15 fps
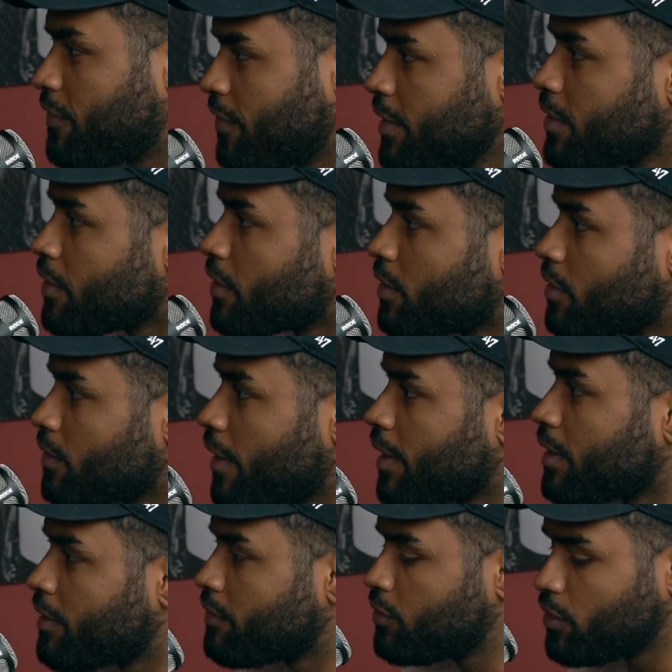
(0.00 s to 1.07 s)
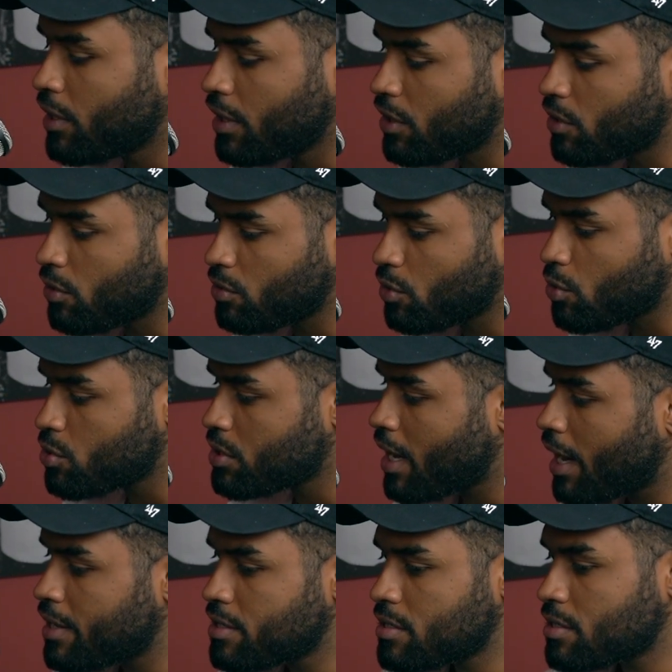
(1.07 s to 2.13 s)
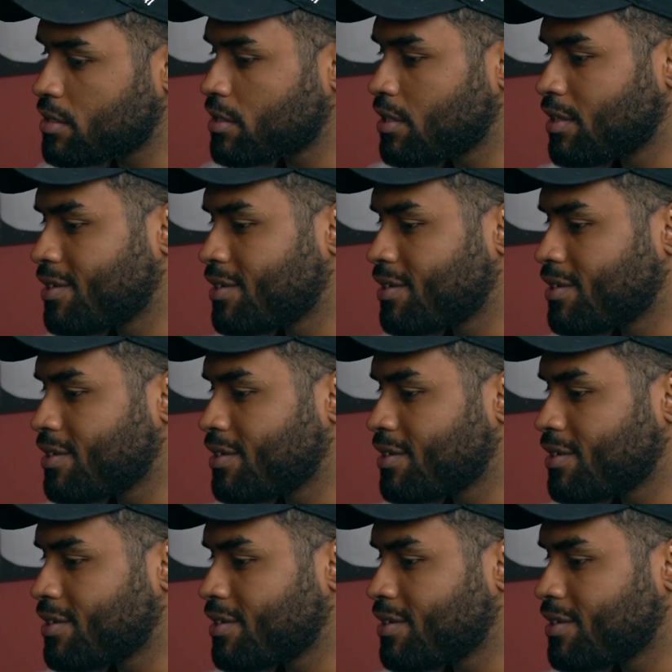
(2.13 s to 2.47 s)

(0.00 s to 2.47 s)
fear, right? If you know those guys,